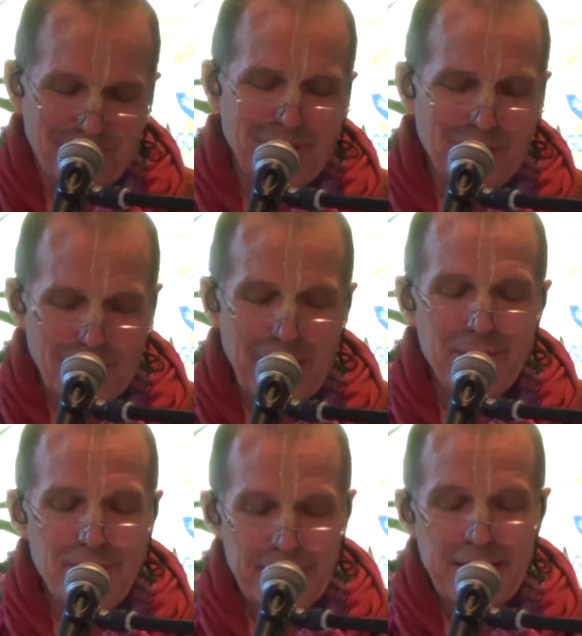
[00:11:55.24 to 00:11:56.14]
You
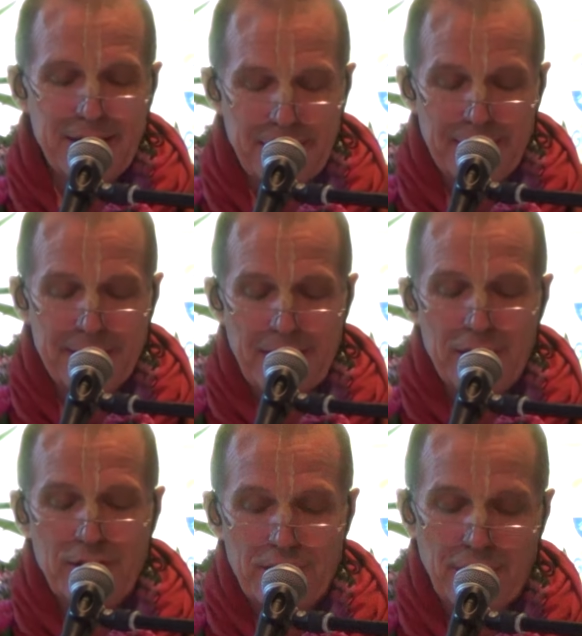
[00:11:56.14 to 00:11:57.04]
can visit
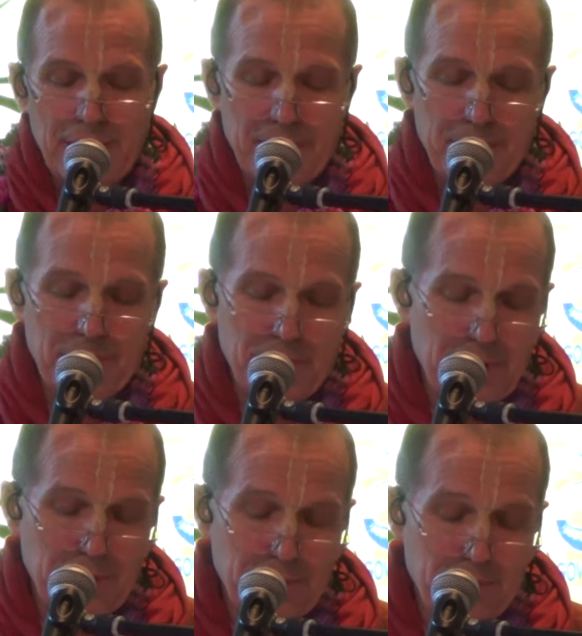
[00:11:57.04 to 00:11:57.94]
such
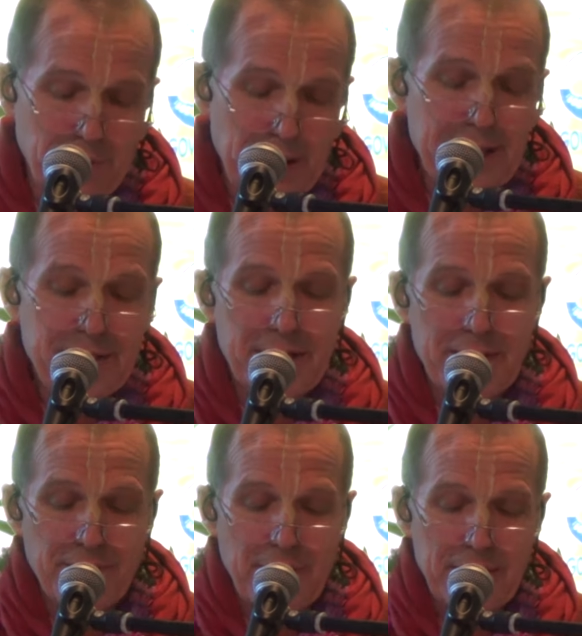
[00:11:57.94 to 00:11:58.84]

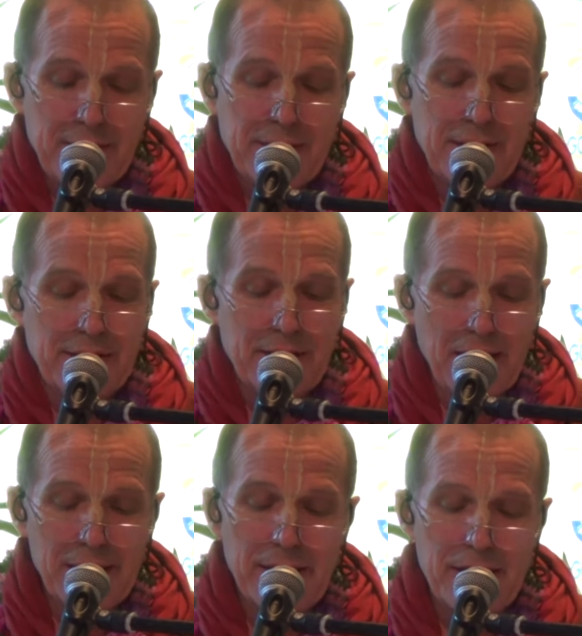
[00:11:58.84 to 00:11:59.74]
places where this is
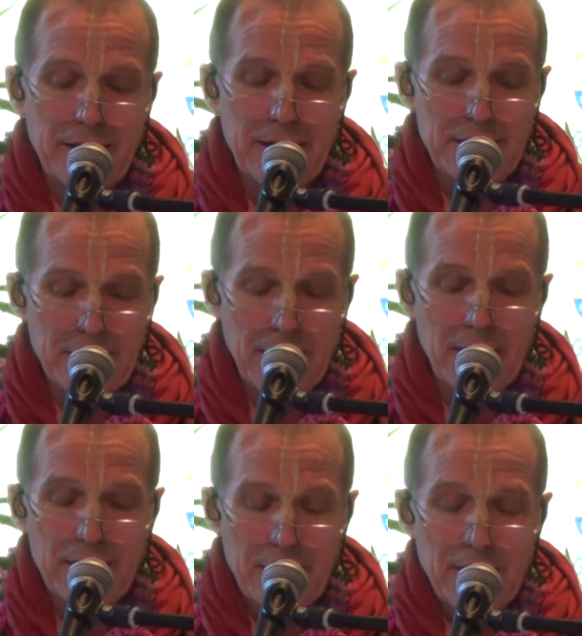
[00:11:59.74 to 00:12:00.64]
done in India.
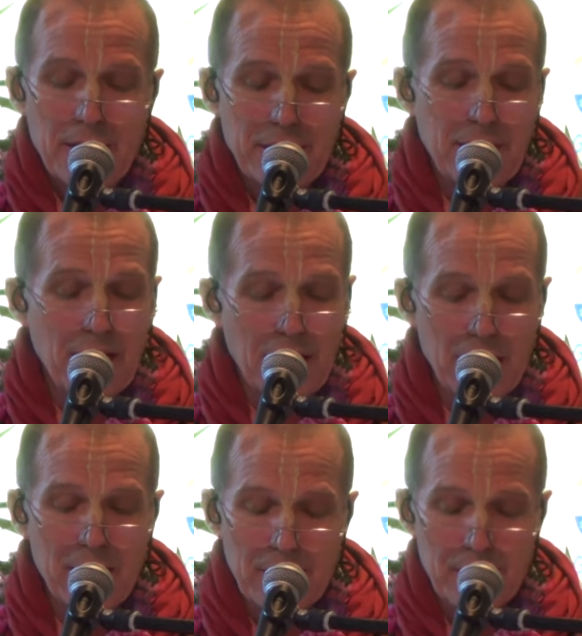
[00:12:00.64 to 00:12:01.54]
There
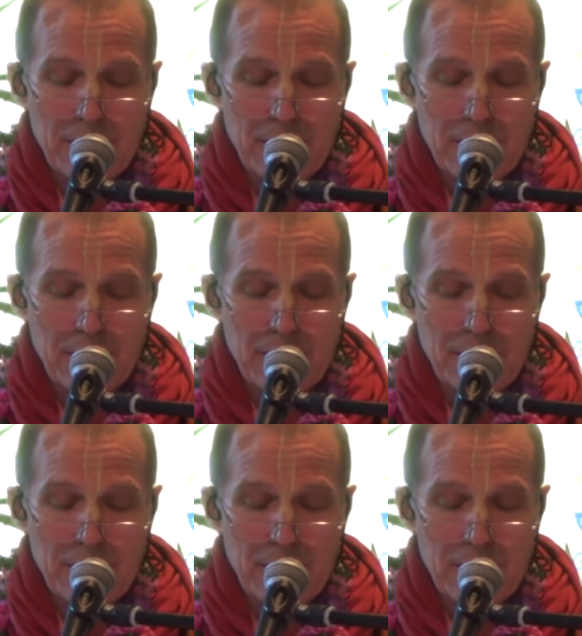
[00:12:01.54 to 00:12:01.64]
are